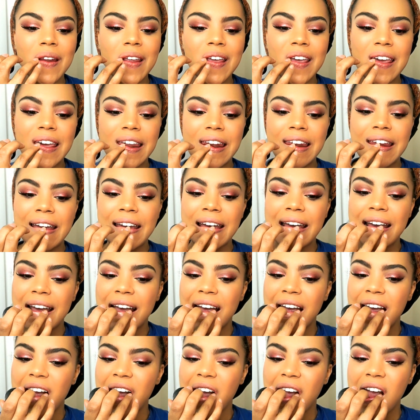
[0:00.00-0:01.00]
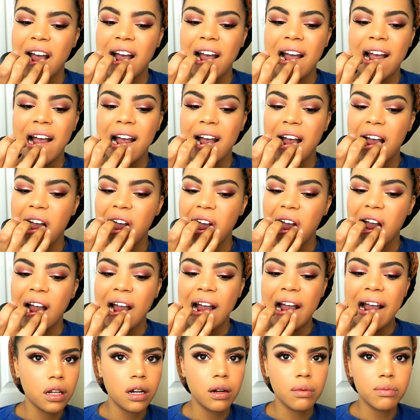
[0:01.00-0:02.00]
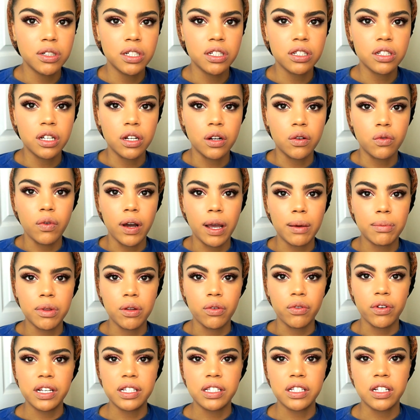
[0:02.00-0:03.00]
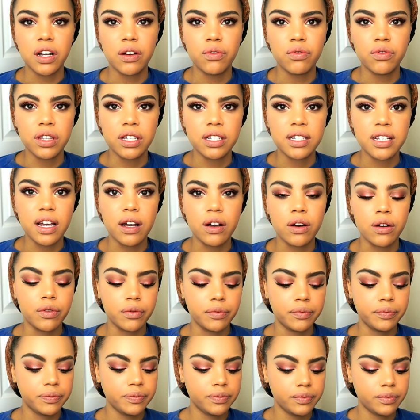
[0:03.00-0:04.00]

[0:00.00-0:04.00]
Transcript: it in. Then I'm just going to wipe the rest off with a towel.